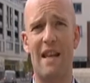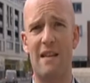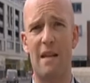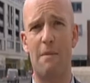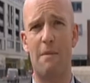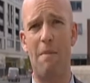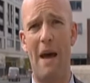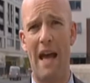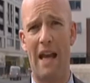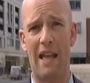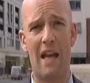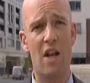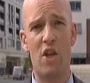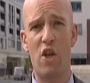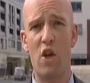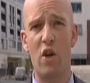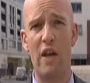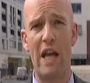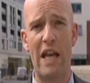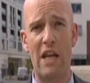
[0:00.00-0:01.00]
and send it back,
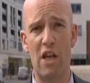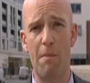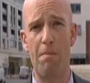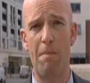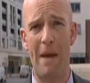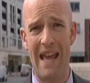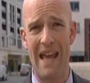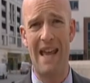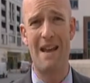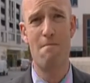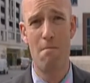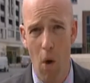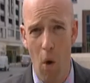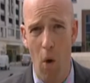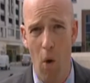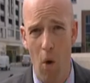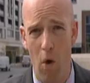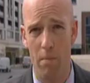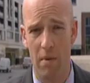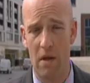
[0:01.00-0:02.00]
you'll end up paying
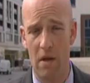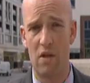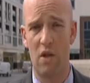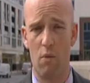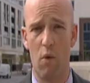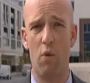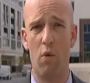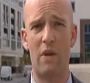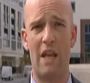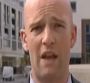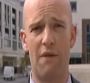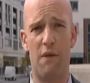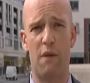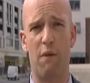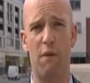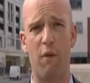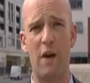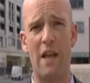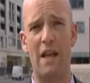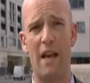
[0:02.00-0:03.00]
more because you won't get
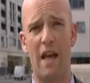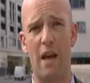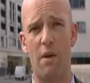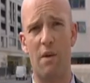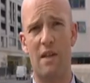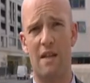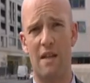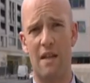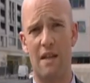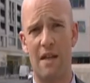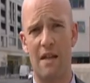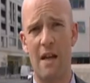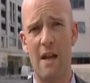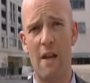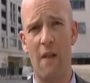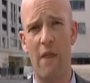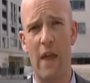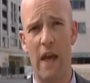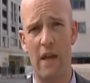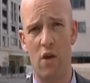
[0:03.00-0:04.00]
the free allowances
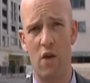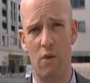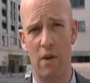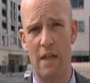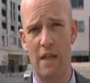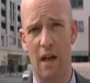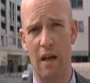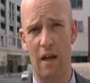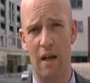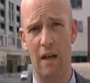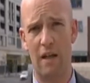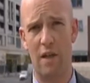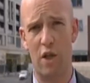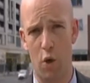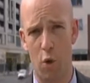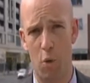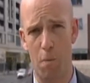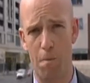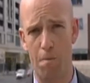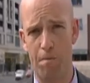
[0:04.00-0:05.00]
that you're entitled
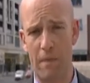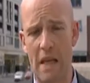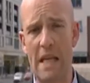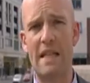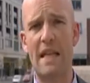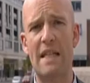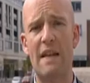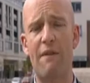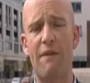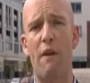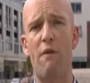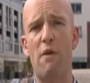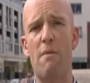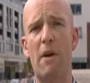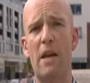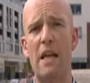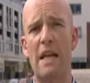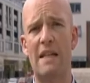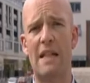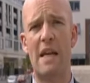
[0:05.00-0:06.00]
to. He says if
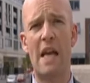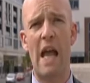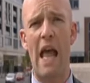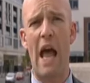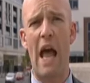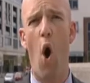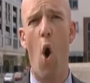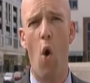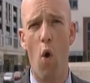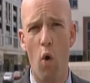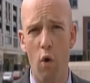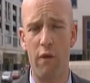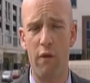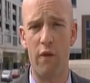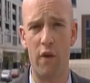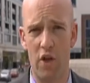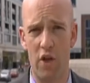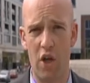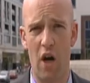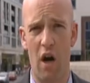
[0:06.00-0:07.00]
everybody is
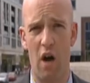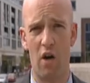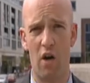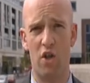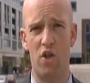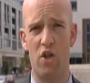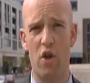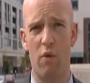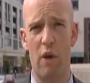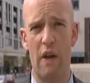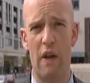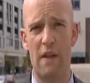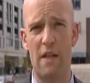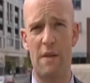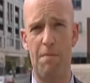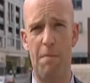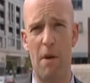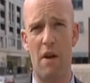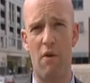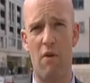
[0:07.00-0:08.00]
overcharged during
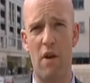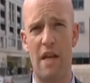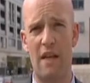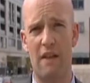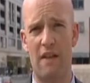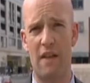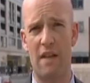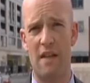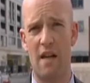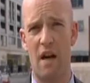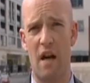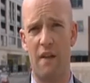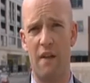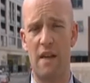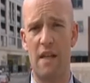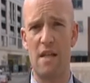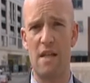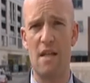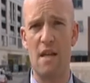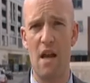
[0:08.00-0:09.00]
this period at the
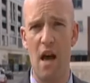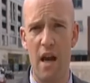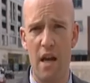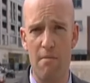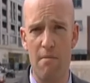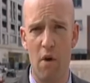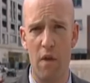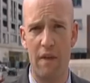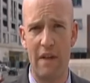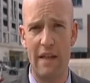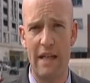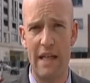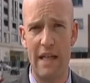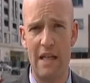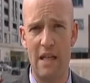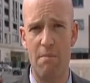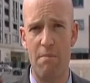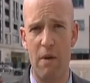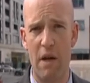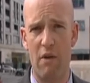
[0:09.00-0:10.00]
start, this 9 month
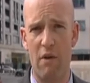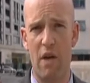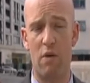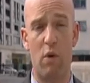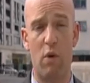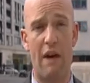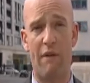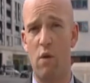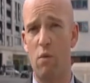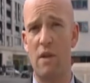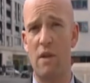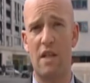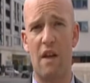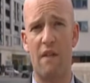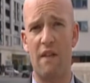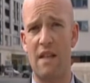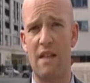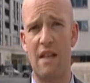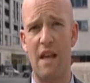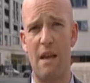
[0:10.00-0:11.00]
lead-in period when
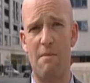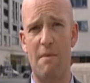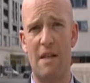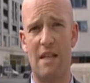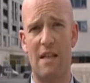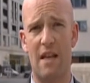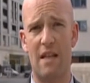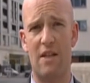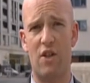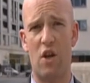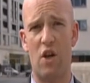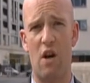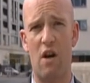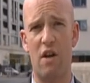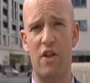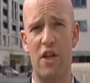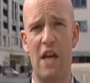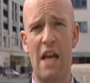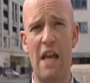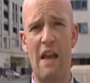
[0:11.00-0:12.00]
everyone's on the same assessed
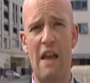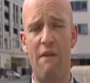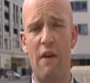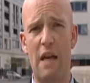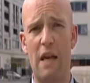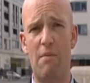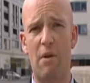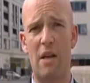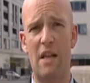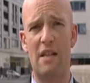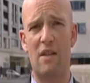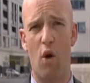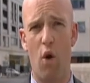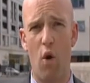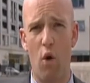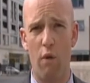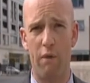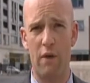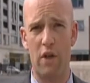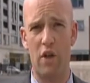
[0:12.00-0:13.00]
charge, if anybody is
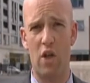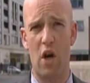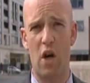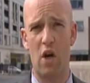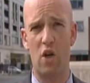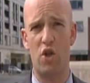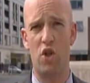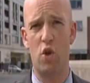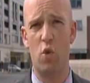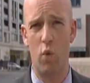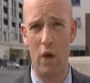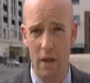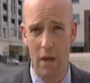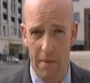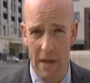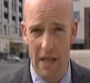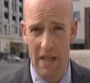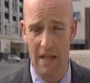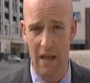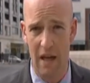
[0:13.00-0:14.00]
overcharged, you
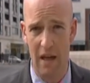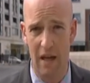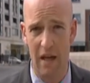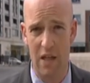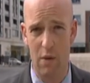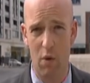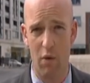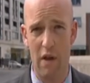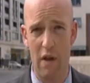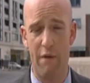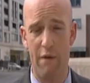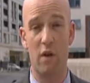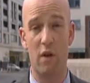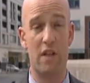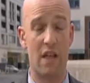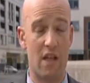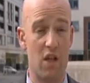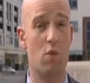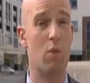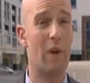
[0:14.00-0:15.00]
will be entitled to a
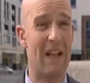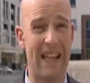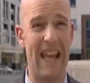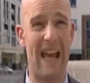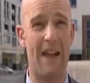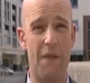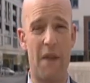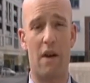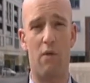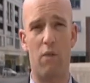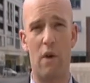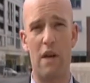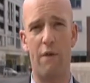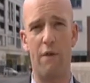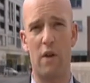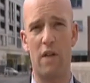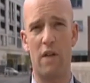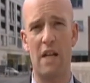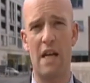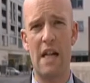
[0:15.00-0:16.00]
refund and you will get that
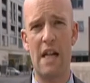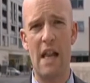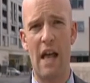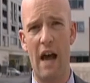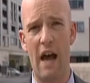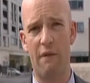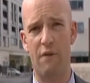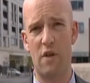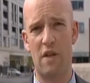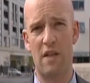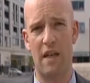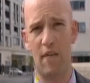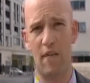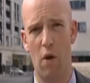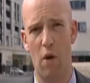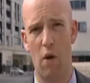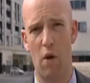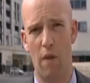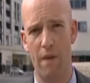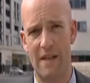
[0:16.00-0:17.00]
refund after
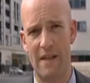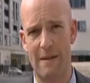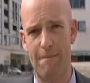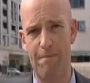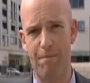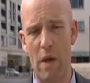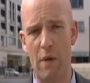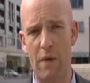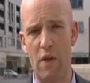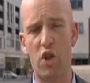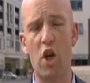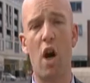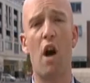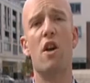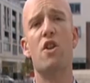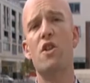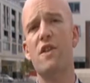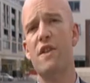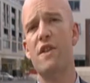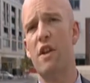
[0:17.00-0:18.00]
6 months. Now, the
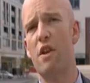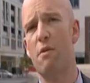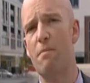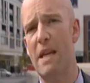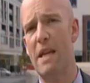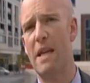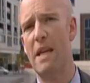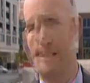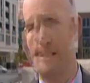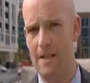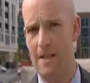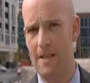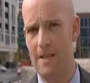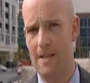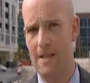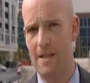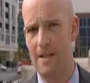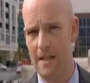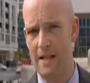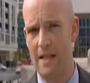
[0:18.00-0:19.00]
charges that are being
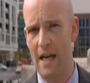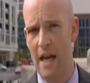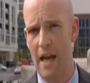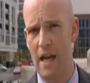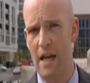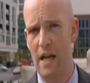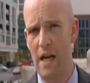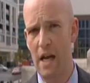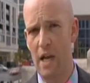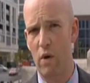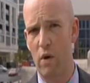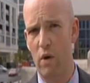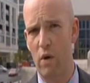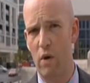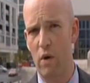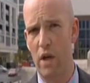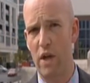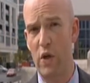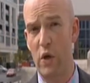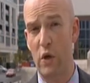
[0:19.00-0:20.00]
announced today
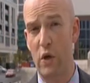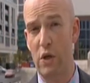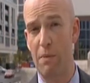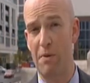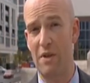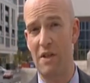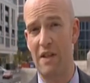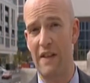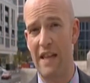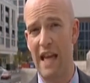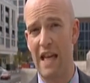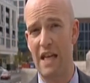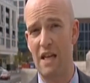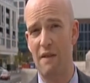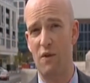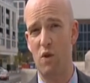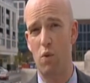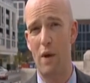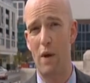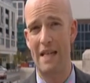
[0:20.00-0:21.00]
are only good up until the
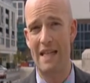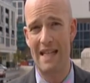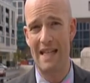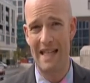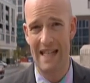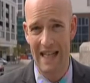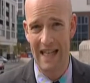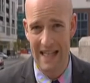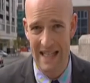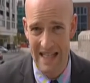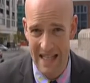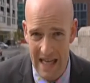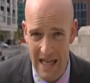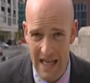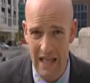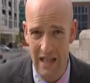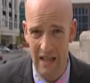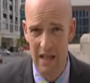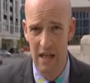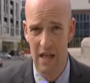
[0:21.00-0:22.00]
end of
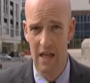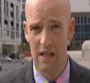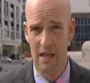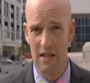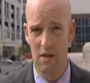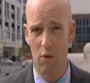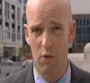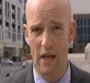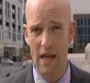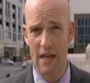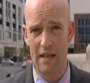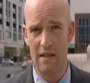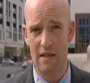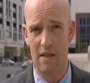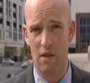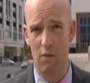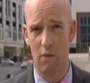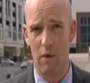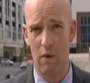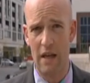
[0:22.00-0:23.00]
2016, so I
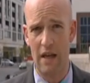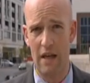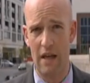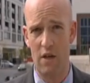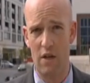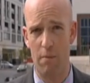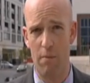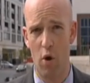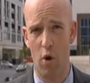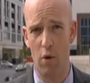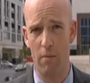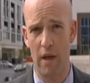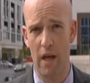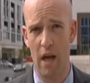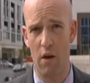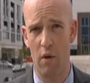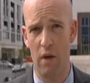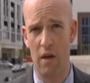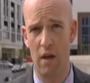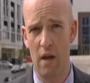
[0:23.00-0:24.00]
asked the regulator, Paul
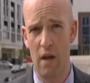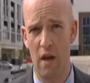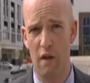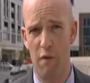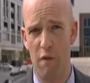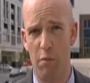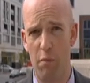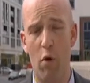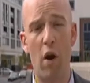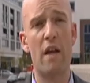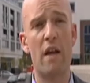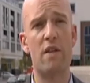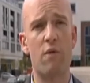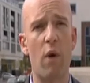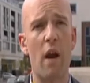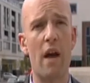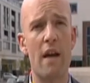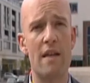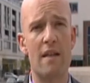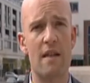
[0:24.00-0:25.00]
McGowan, if price
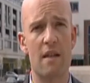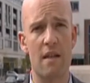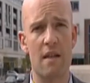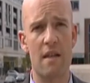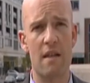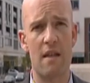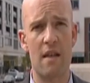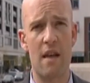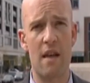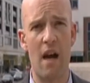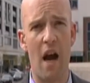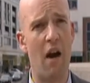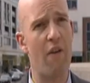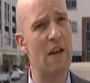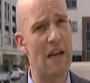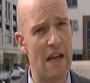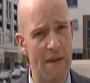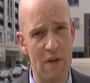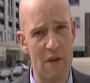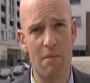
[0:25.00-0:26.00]
rises
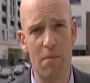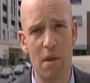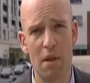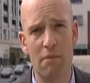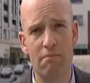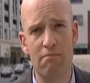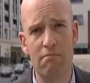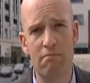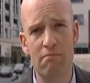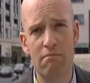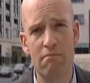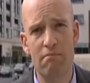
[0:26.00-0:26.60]
are inevitable.